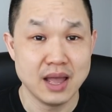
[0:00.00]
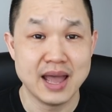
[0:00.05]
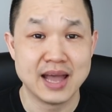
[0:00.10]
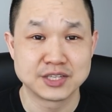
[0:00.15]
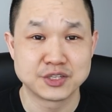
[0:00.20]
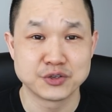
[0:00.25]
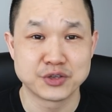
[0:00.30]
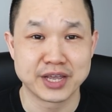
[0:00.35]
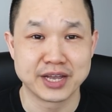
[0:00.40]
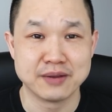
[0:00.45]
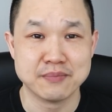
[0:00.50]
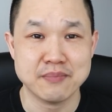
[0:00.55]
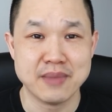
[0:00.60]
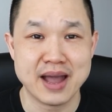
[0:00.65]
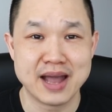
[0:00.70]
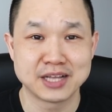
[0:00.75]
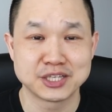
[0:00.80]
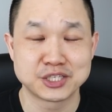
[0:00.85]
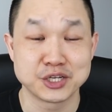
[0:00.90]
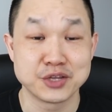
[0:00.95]
As you can
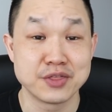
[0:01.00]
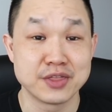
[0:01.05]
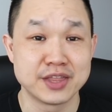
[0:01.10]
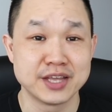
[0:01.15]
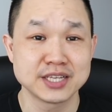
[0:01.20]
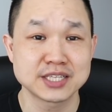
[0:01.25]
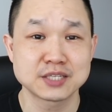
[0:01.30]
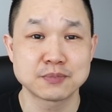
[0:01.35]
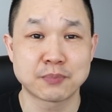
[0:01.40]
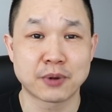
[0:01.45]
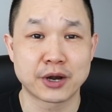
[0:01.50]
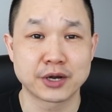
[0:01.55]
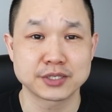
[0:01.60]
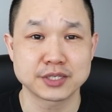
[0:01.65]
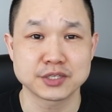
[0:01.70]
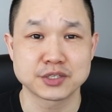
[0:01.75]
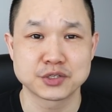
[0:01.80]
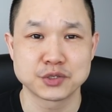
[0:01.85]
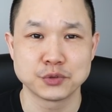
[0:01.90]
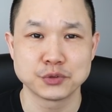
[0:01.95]
imagine, this
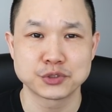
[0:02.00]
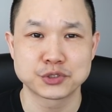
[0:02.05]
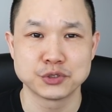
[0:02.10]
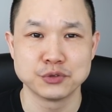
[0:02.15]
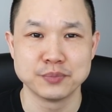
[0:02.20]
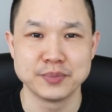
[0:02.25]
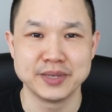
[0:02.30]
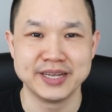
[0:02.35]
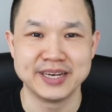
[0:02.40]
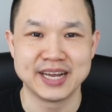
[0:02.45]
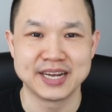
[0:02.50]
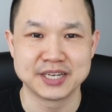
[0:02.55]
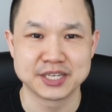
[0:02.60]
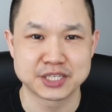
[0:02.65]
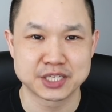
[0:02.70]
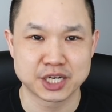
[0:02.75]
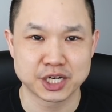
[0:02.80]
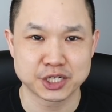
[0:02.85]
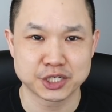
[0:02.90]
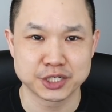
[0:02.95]
sparked social media
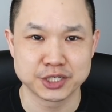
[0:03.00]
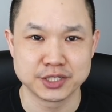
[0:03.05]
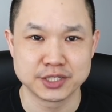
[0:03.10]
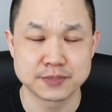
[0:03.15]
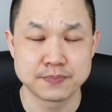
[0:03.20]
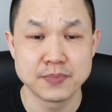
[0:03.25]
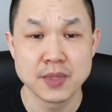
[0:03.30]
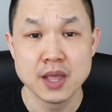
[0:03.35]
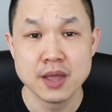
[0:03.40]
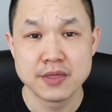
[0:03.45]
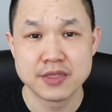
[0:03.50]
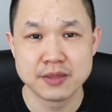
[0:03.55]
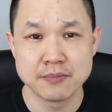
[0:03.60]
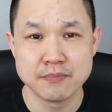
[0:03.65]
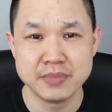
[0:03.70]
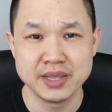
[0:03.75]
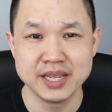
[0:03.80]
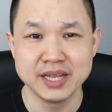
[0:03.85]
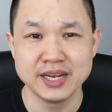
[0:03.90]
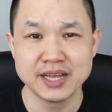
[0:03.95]
discussions. The
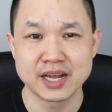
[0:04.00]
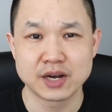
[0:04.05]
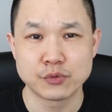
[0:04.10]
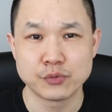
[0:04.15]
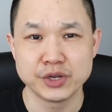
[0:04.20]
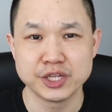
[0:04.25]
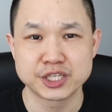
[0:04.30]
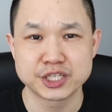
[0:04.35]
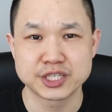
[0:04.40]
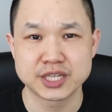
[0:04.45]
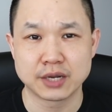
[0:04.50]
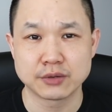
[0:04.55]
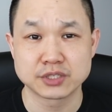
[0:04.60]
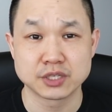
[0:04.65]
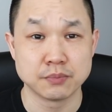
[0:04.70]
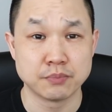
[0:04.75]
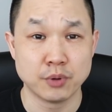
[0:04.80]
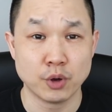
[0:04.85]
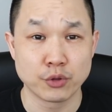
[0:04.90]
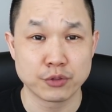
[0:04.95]
media reached out
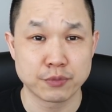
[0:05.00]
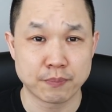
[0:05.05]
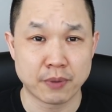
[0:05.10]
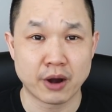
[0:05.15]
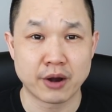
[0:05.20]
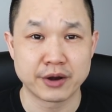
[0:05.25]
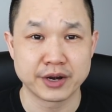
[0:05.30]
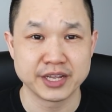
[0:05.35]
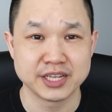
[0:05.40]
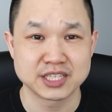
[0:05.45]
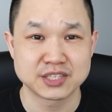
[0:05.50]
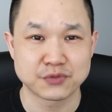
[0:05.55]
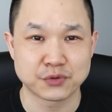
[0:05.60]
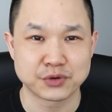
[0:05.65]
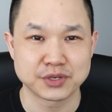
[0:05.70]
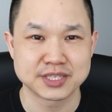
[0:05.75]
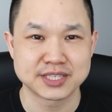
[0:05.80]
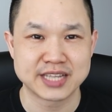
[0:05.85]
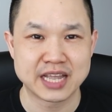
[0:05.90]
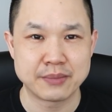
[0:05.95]
to both parties
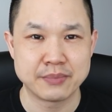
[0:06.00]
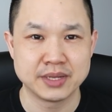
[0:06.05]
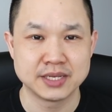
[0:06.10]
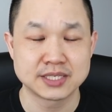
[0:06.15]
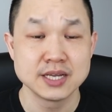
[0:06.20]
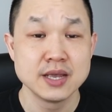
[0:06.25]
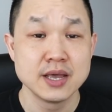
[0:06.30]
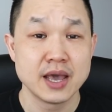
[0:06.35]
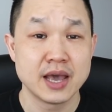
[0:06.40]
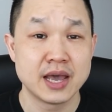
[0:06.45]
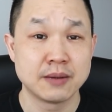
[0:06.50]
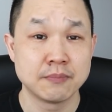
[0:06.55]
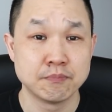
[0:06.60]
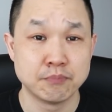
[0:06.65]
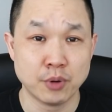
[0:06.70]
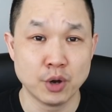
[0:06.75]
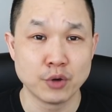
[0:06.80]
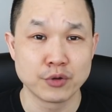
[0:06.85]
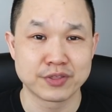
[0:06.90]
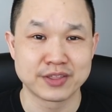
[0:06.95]
for a statement,
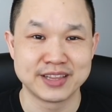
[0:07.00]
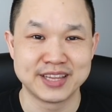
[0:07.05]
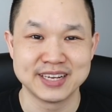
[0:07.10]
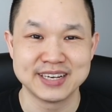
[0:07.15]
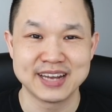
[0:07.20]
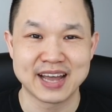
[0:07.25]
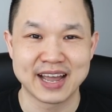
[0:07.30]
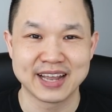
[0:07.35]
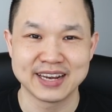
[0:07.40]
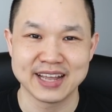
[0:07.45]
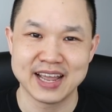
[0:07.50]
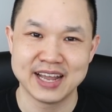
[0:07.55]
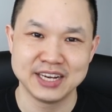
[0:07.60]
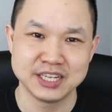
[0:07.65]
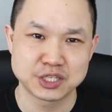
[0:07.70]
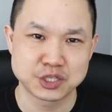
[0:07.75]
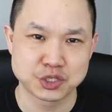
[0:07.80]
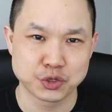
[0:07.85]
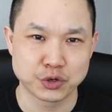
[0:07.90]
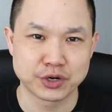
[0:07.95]
and both denied
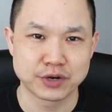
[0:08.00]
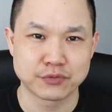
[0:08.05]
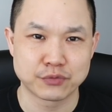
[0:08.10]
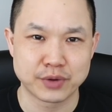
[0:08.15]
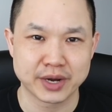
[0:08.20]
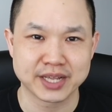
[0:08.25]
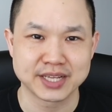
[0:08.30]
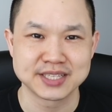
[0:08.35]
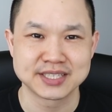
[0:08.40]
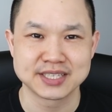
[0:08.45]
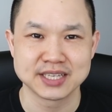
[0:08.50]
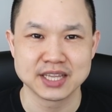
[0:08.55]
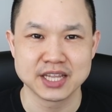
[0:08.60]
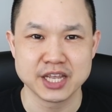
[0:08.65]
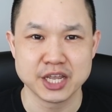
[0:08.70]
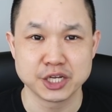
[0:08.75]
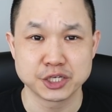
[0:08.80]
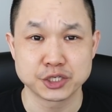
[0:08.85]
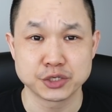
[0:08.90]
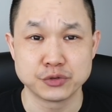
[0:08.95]
any sort of
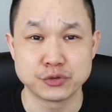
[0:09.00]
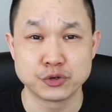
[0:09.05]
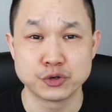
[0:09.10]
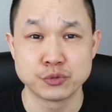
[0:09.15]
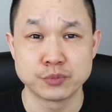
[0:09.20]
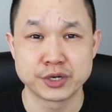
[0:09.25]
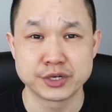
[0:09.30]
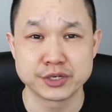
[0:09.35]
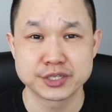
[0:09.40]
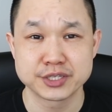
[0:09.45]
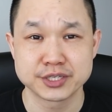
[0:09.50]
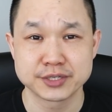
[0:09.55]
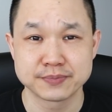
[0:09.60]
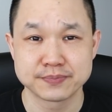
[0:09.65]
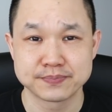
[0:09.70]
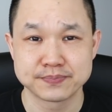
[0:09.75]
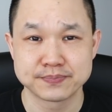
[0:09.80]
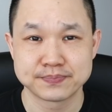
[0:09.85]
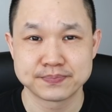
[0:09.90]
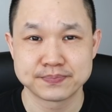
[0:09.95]
reconciliation rumors.